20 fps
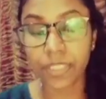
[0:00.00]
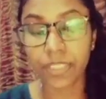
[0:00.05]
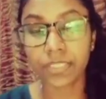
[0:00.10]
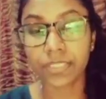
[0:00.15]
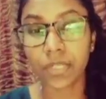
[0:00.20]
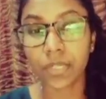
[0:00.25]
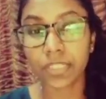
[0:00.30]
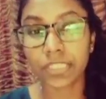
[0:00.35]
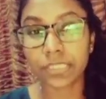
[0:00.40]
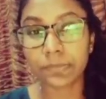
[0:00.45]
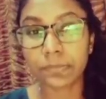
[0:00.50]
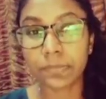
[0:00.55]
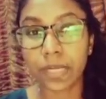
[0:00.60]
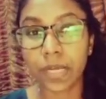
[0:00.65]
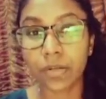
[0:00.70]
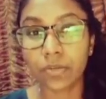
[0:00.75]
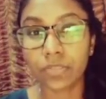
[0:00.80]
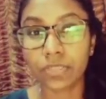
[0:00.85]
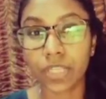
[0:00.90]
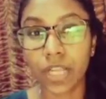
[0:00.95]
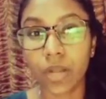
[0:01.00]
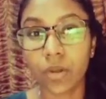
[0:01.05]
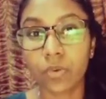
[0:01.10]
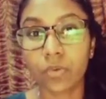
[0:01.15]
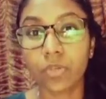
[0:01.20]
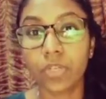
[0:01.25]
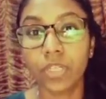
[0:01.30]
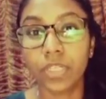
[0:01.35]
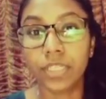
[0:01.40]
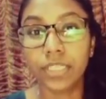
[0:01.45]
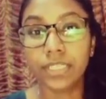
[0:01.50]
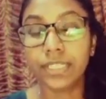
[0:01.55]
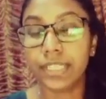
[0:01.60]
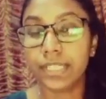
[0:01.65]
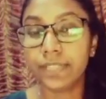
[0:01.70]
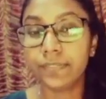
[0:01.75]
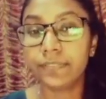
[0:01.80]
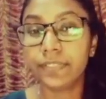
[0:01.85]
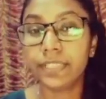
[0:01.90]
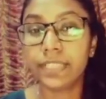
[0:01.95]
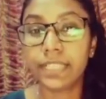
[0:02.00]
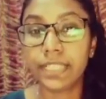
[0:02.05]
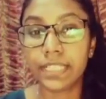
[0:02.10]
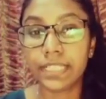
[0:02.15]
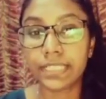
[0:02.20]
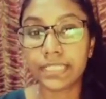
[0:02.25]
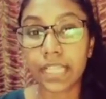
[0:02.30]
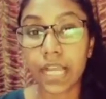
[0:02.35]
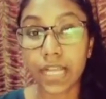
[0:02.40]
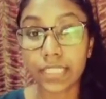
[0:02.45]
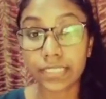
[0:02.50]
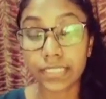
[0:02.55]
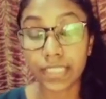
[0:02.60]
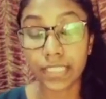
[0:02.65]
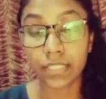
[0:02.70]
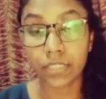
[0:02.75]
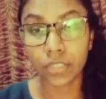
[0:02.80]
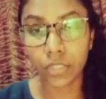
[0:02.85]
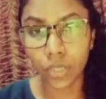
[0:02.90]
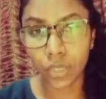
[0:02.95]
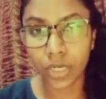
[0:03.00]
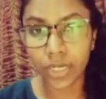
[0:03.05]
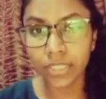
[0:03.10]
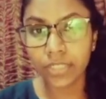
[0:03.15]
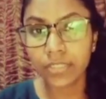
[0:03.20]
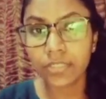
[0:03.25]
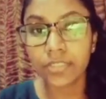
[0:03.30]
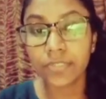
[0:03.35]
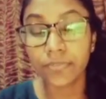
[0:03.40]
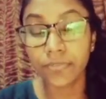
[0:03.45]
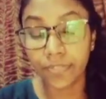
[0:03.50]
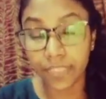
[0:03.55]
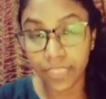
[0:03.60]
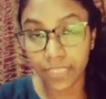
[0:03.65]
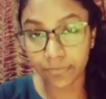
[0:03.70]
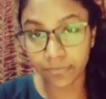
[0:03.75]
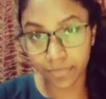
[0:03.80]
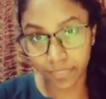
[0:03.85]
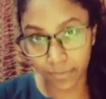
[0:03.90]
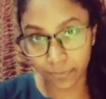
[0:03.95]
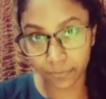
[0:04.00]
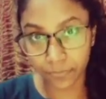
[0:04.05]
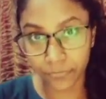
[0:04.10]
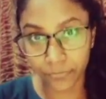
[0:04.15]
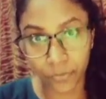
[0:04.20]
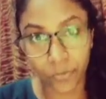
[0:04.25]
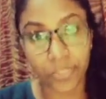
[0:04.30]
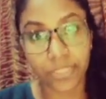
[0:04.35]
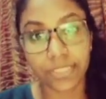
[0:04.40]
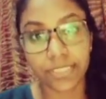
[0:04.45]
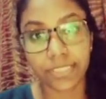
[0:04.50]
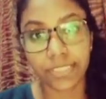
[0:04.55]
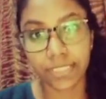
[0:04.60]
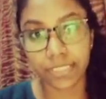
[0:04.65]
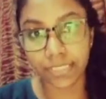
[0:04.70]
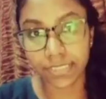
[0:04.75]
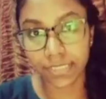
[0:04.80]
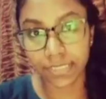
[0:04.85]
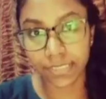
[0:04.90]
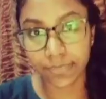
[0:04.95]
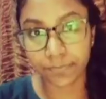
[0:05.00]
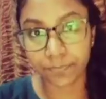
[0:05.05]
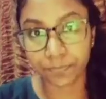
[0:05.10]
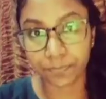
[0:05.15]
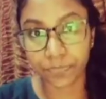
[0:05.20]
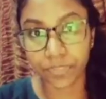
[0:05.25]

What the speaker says: it talks about how David is asking God to forgive him for his sins